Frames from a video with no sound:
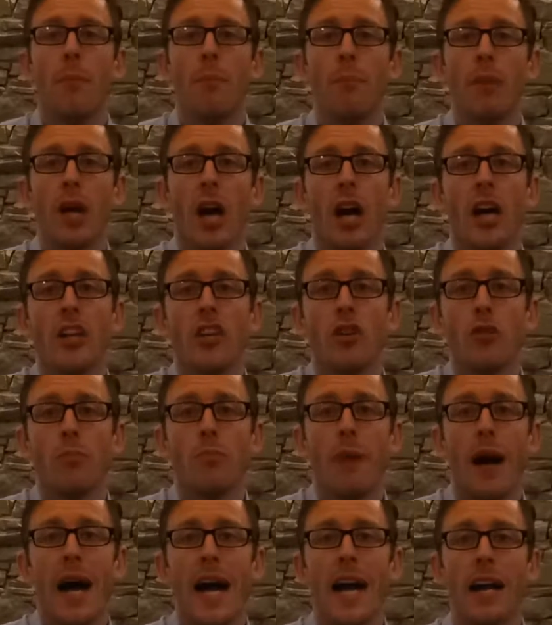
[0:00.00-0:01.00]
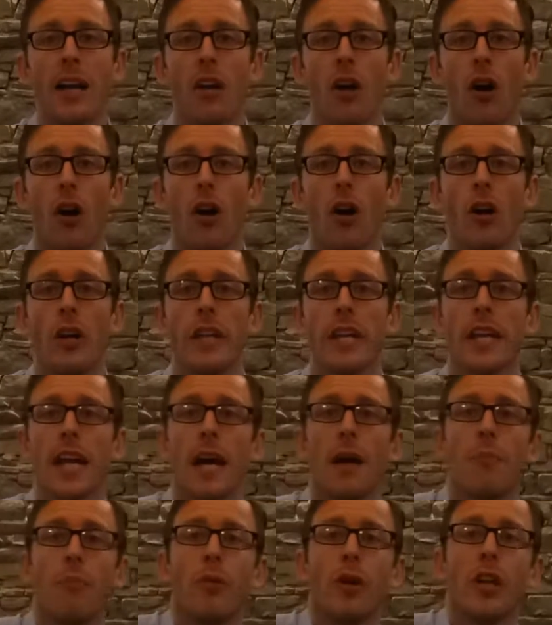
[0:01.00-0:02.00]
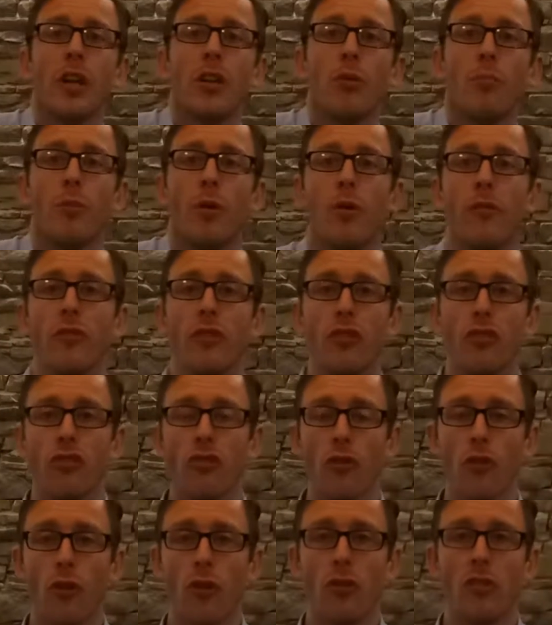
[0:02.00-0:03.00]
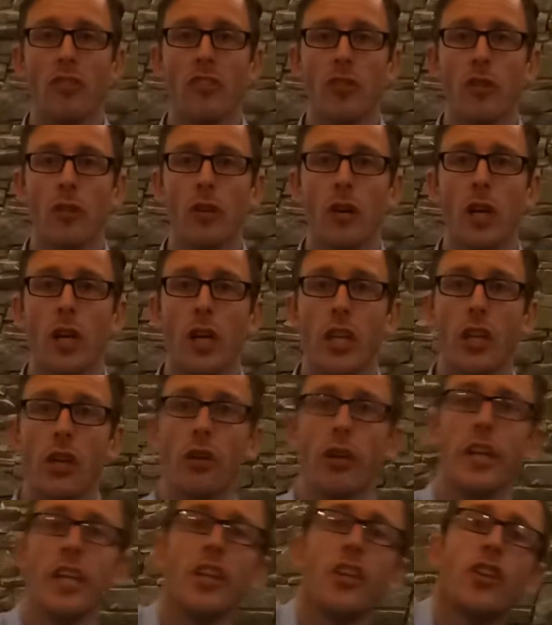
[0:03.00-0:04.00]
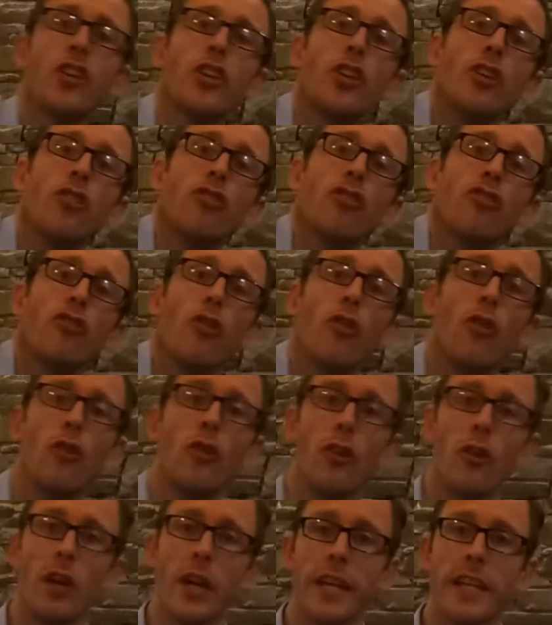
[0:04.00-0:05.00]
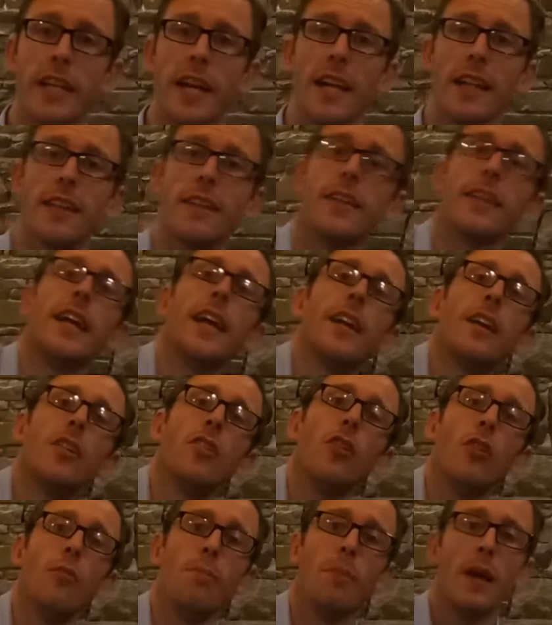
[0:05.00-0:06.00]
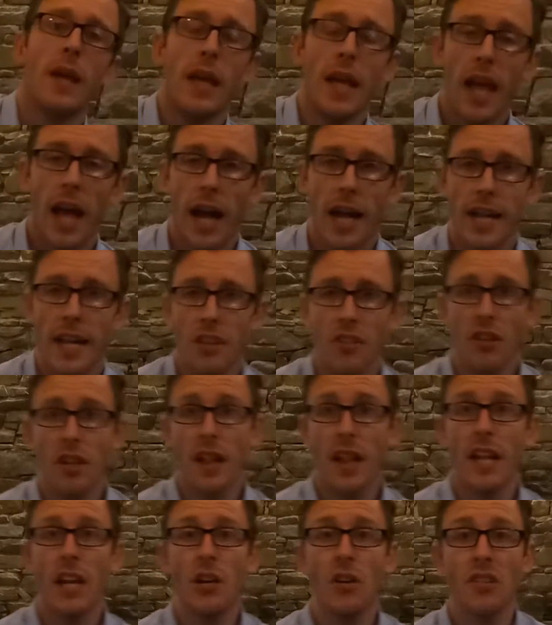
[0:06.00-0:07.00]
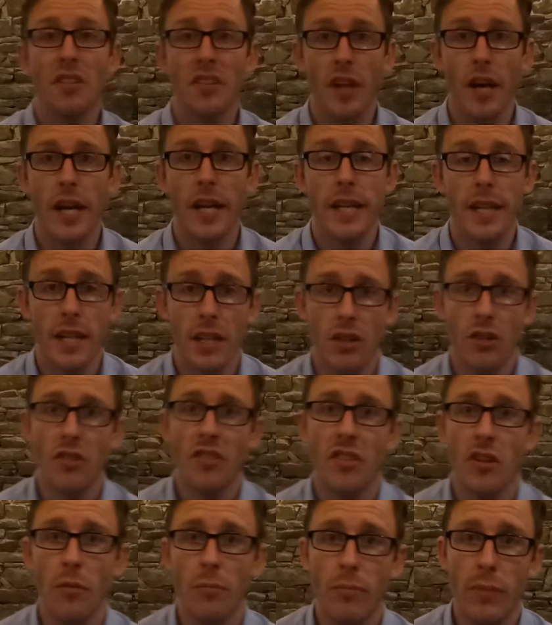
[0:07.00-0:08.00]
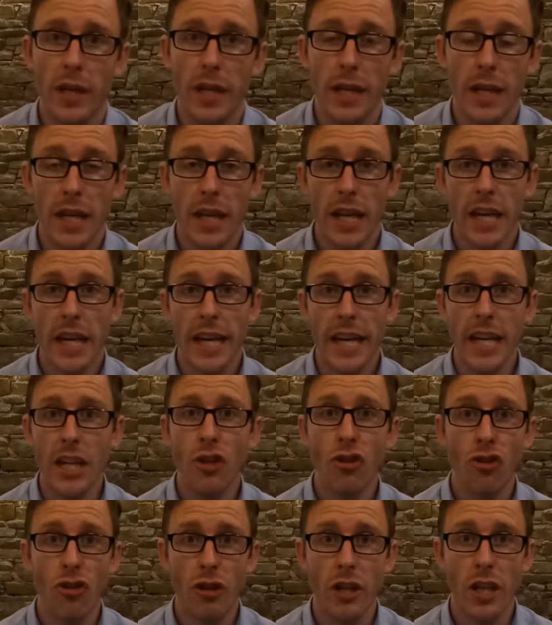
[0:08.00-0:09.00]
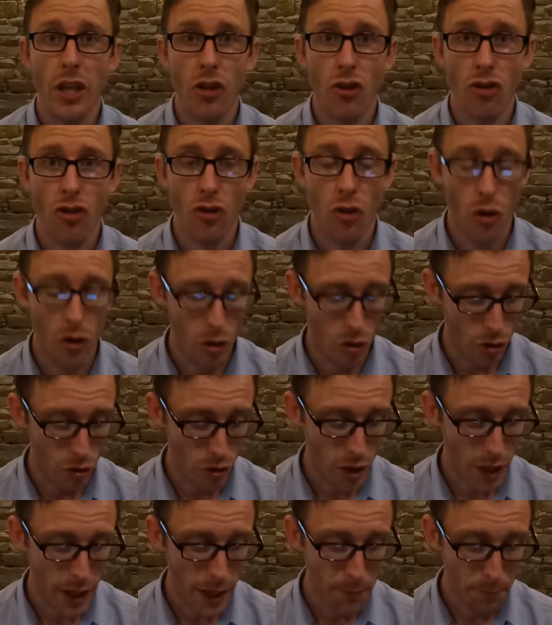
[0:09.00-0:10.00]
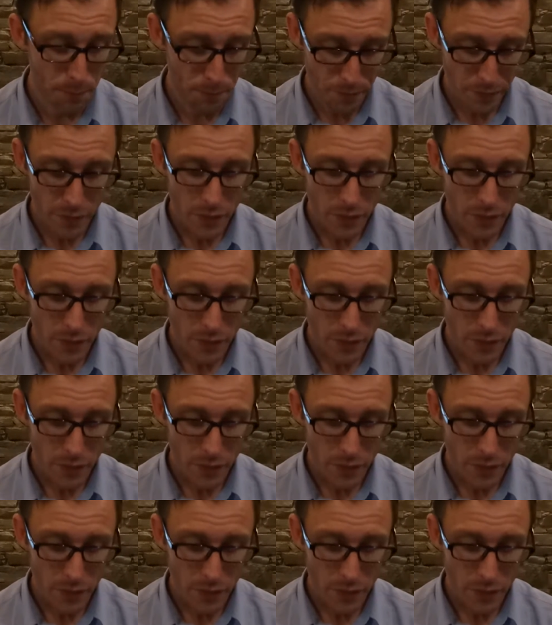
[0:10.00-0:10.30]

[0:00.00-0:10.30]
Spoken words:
behind your back, or you can't bring it up over your shoulder, so you're hitching your shoulder like that to get it up, and that's a clear sign that there's something injured in your shoulder, okay?